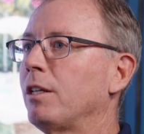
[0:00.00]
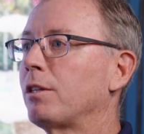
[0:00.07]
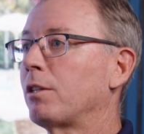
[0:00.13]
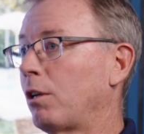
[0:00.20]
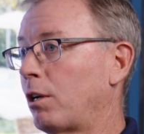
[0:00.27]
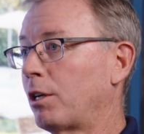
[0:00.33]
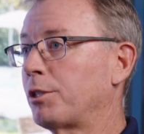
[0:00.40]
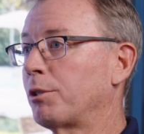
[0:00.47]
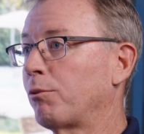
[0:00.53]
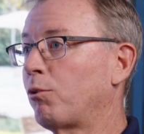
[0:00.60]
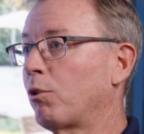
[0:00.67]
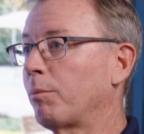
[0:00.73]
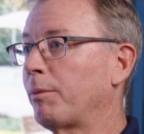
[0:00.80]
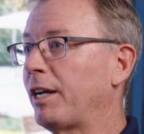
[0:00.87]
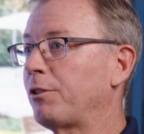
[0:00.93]
the larger
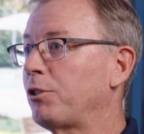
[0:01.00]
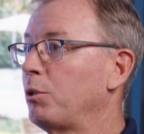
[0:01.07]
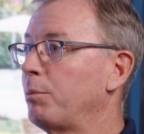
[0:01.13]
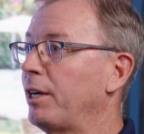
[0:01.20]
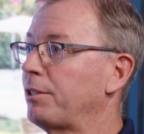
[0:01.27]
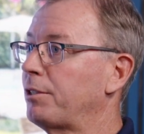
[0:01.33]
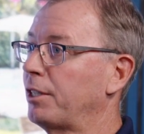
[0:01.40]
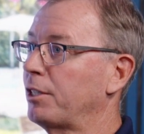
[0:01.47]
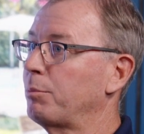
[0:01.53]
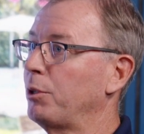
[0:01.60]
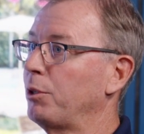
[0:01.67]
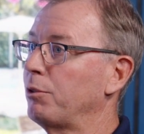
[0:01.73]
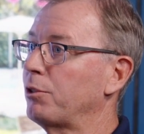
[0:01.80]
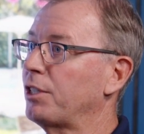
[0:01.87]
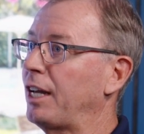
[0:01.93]
format 2x6
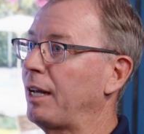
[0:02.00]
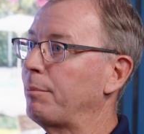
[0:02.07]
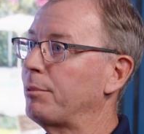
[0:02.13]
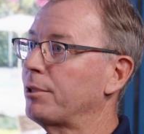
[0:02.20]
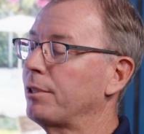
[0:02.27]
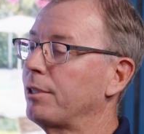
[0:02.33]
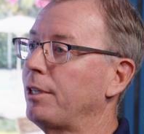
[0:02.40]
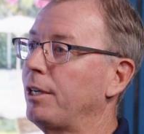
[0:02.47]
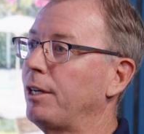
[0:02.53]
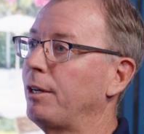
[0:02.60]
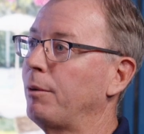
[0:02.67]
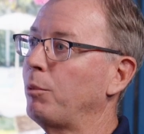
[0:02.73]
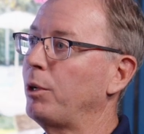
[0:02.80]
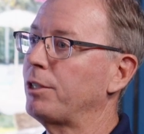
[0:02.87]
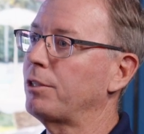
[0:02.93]

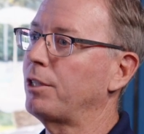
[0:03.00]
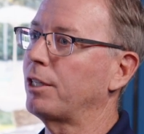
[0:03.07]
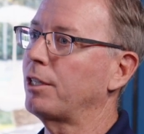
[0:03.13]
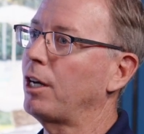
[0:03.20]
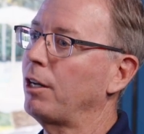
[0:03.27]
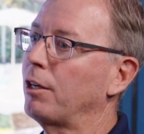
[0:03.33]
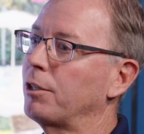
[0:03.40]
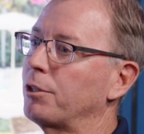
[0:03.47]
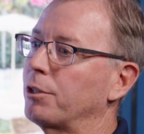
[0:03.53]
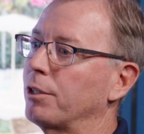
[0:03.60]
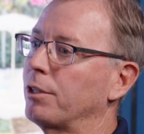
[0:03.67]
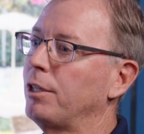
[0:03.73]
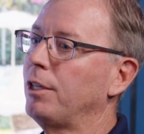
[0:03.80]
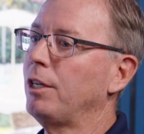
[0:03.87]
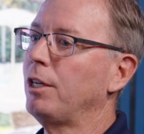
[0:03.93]
Moonscapes, which the colors are